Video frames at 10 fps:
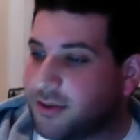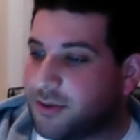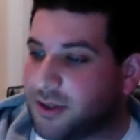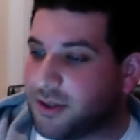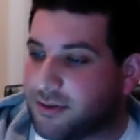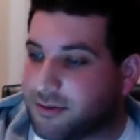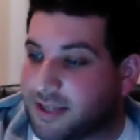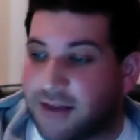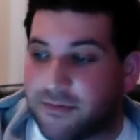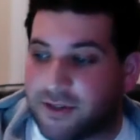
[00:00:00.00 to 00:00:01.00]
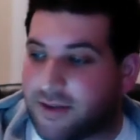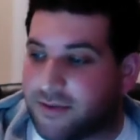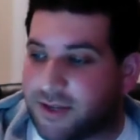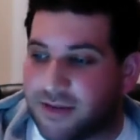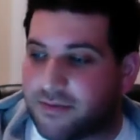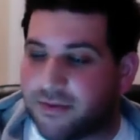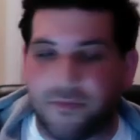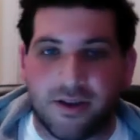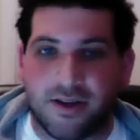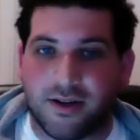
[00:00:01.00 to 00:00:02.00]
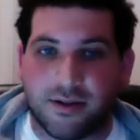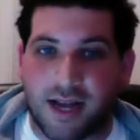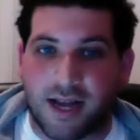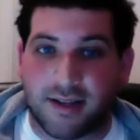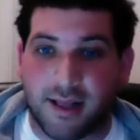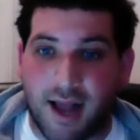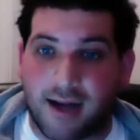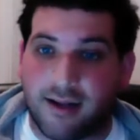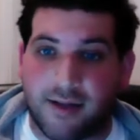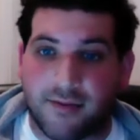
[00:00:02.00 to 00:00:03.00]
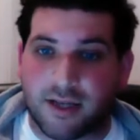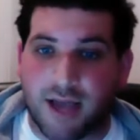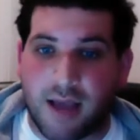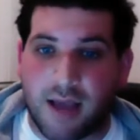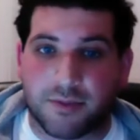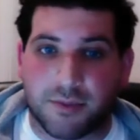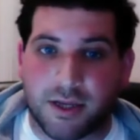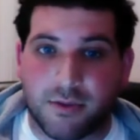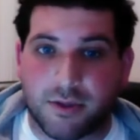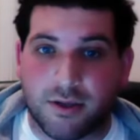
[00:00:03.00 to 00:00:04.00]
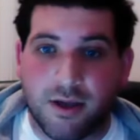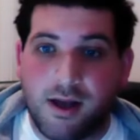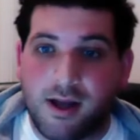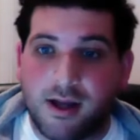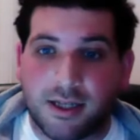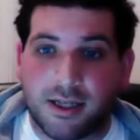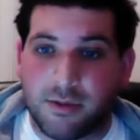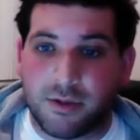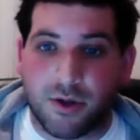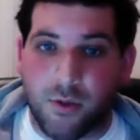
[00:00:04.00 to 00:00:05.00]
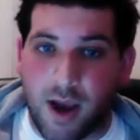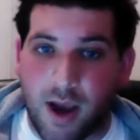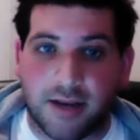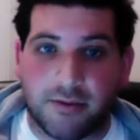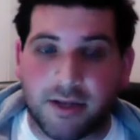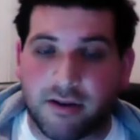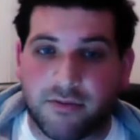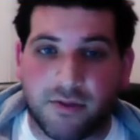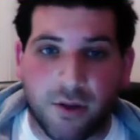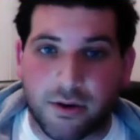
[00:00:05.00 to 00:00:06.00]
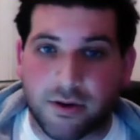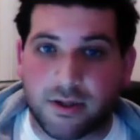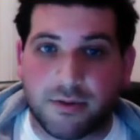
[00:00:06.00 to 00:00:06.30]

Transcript: He was 10 for 17 from the field. Got to the line 11 times. I mean, he was great. He was hitting floaters.